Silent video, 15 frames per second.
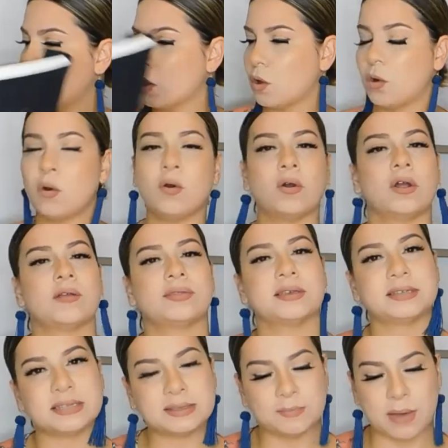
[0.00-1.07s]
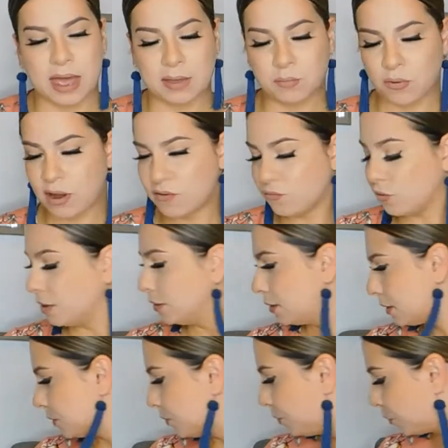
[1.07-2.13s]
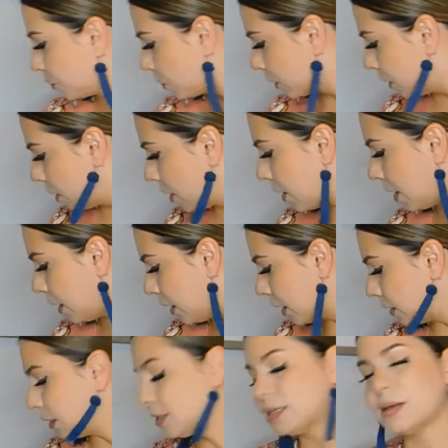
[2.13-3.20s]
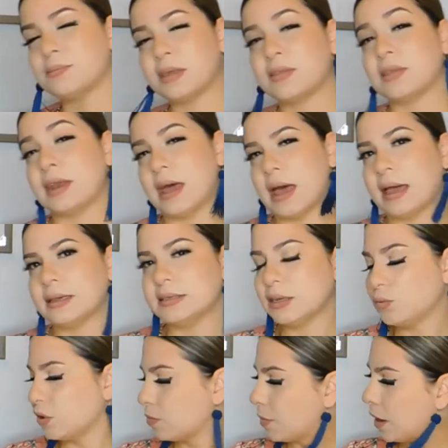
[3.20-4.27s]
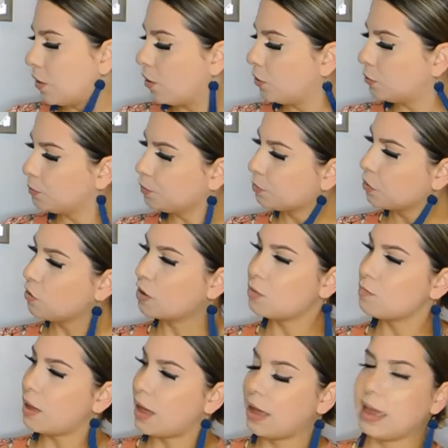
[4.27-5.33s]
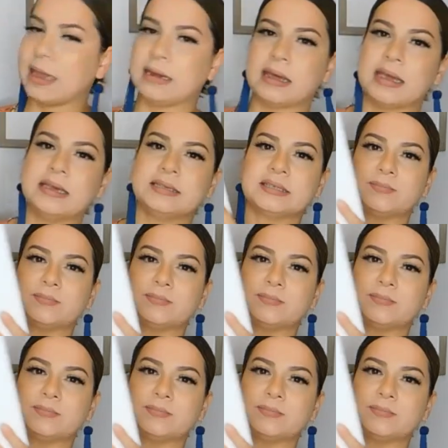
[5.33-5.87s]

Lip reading: Or this is my preference, and it's something that I did with my home. You can buy a nice